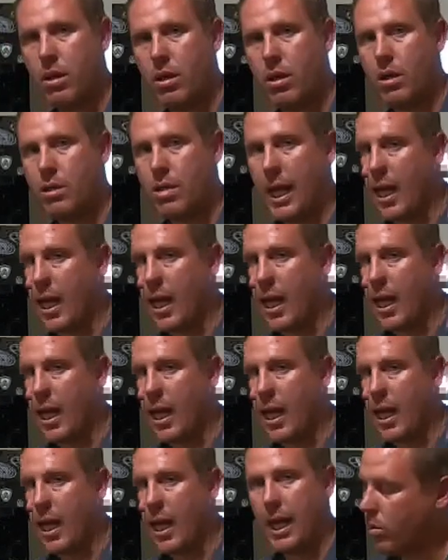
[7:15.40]
in
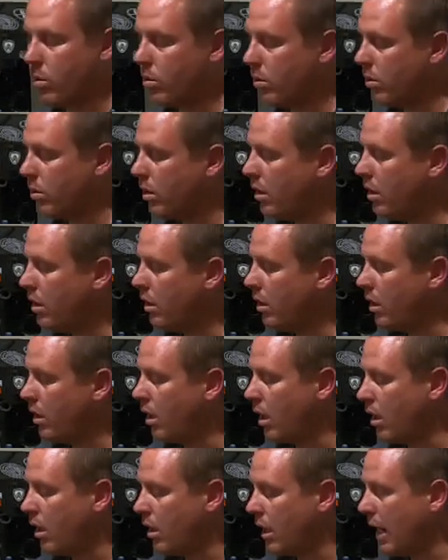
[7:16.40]
the world,
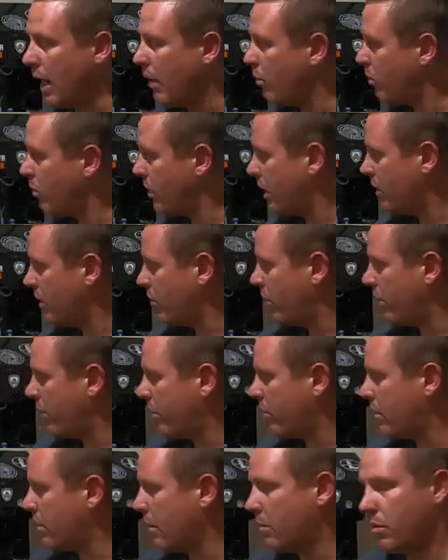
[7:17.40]
I will get
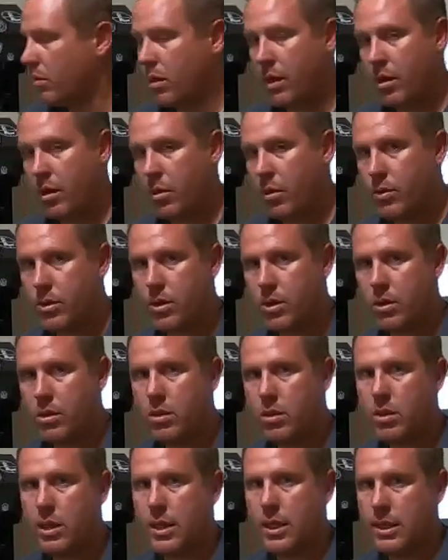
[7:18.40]
with double click
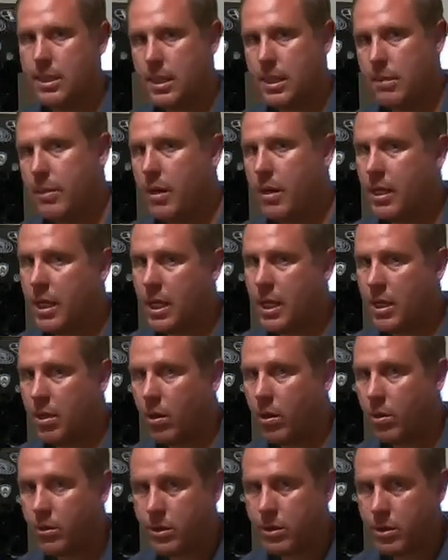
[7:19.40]
holsters and see about getting the
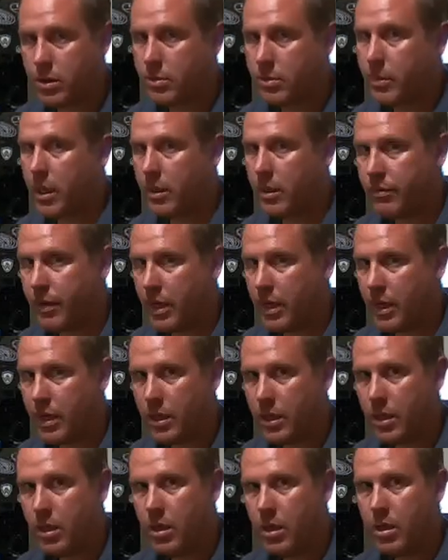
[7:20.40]
holsters
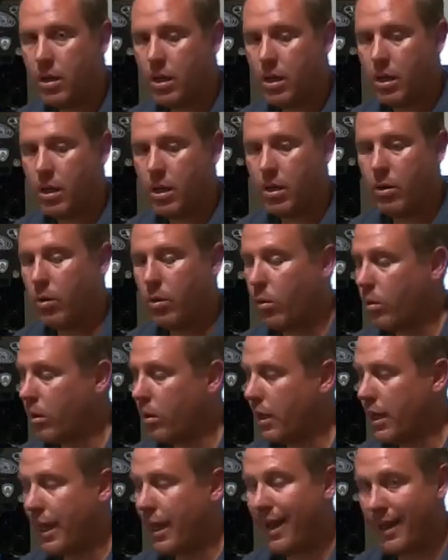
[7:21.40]
modified or
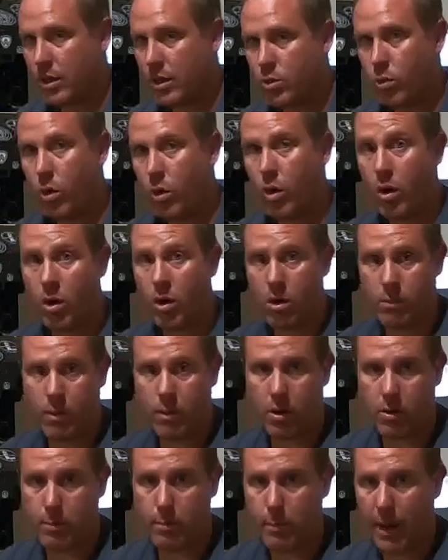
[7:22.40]
an actual
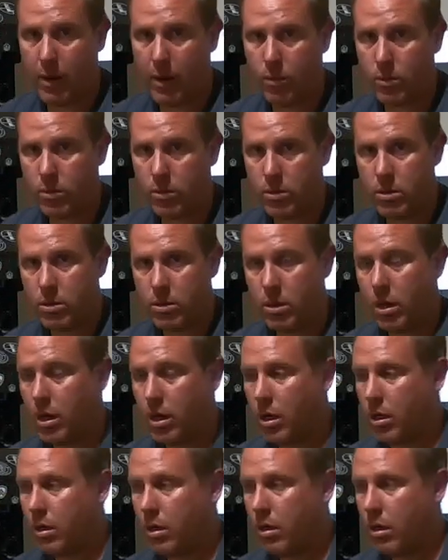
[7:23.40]
RmR mount
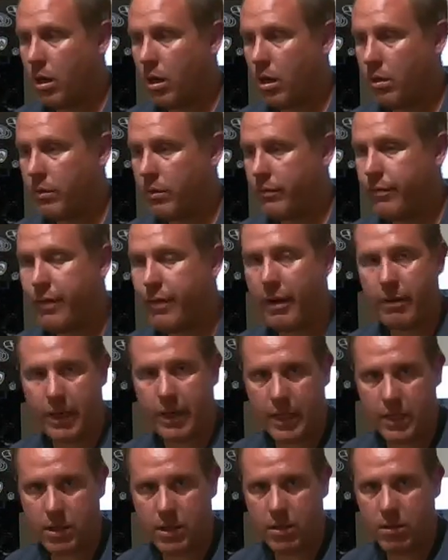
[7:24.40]

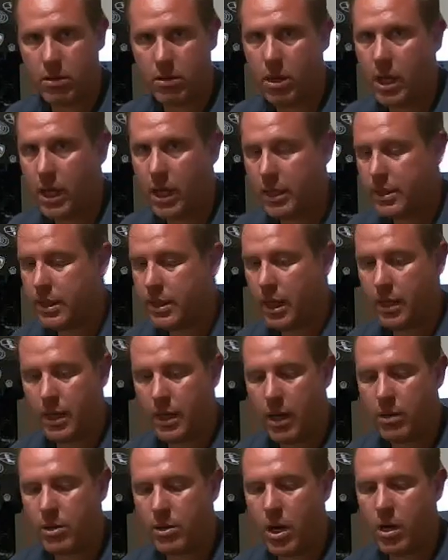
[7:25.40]
variant done.
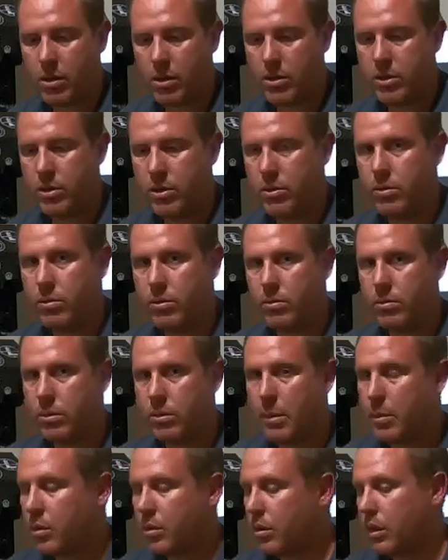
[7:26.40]
I'll talk to
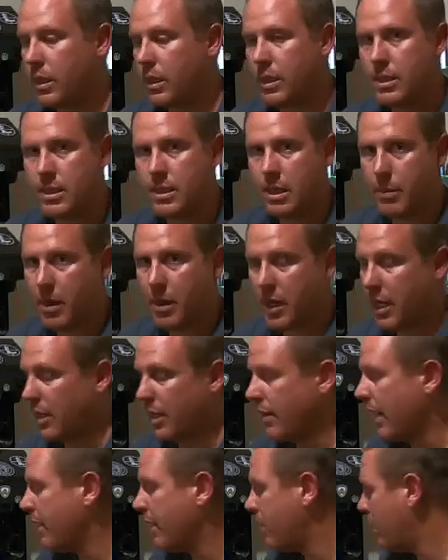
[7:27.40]
double click and see about getting
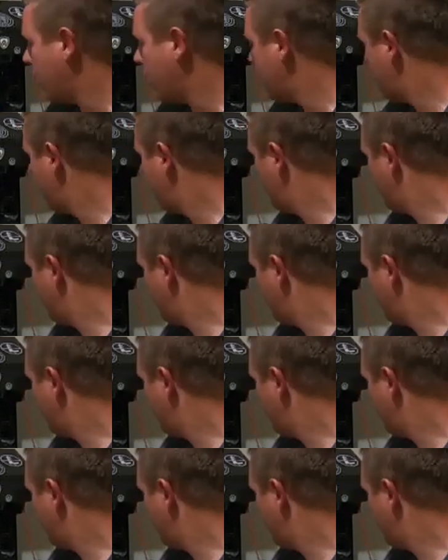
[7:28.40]
that done.